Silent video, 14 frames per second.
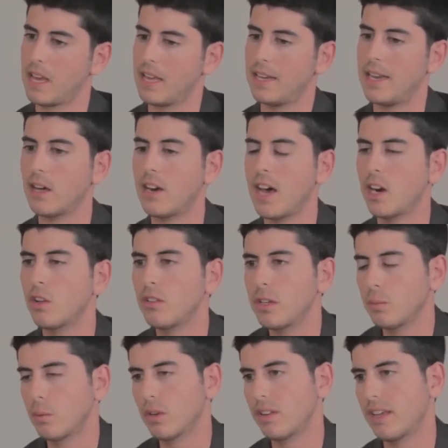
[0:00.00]
Now, not only
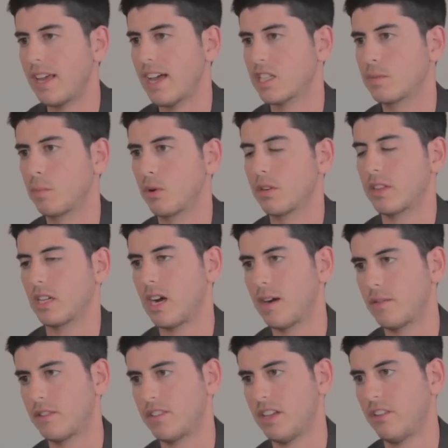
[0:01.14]
will they export the
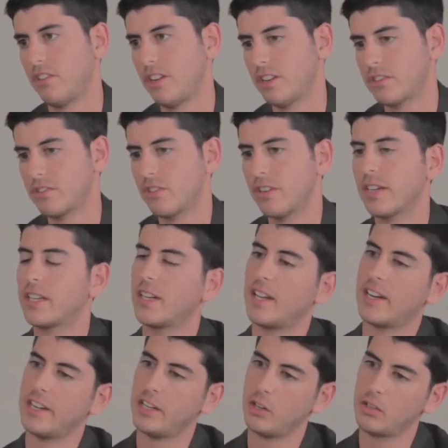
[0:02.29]
conversation history and
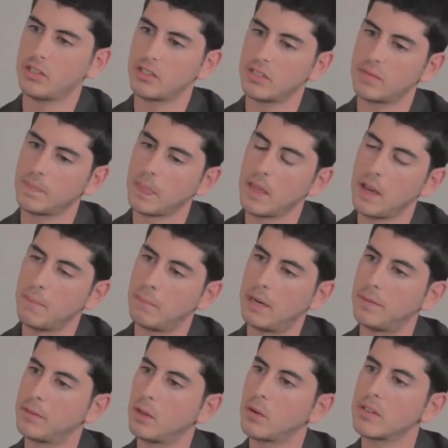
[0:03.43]
any notes, but
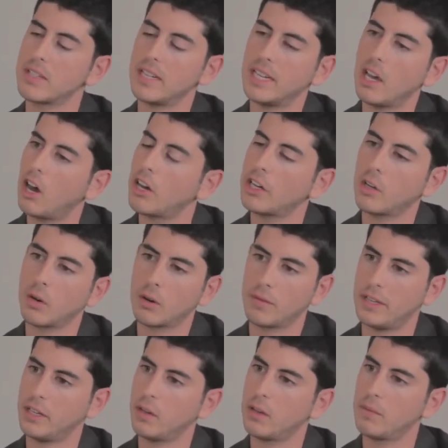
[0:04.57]
if there was any audio or
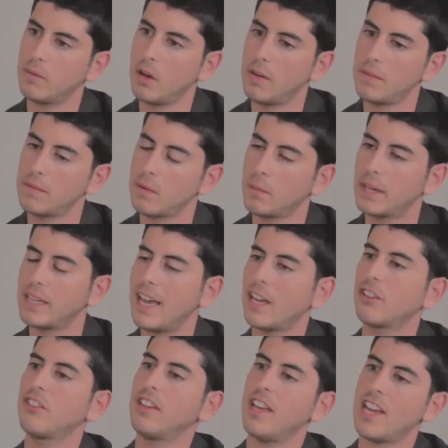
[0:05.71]
video involved, we can
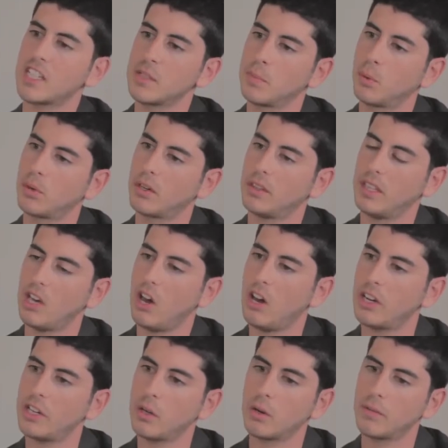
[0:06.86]
actually export the
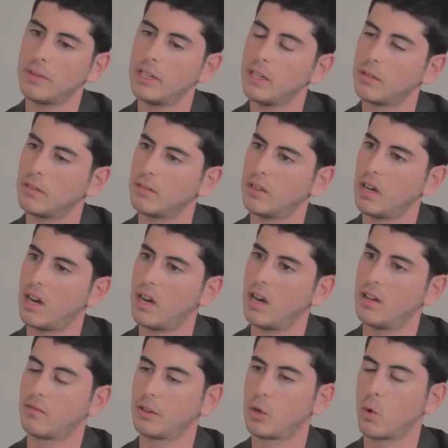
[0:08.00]
audio or
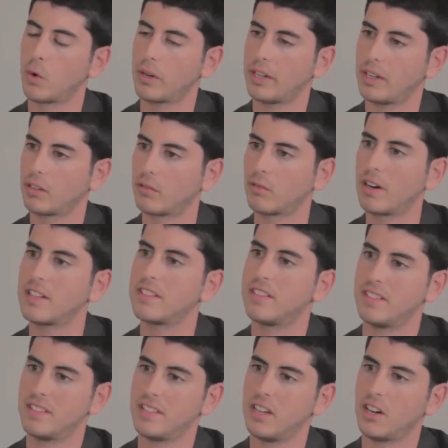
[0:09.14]
video recording right to
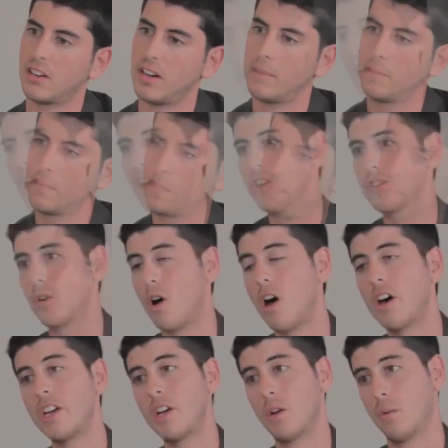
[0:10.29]
the CRM. So
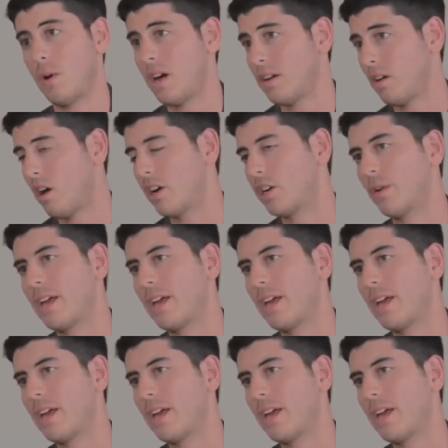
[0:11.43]
audio and why audio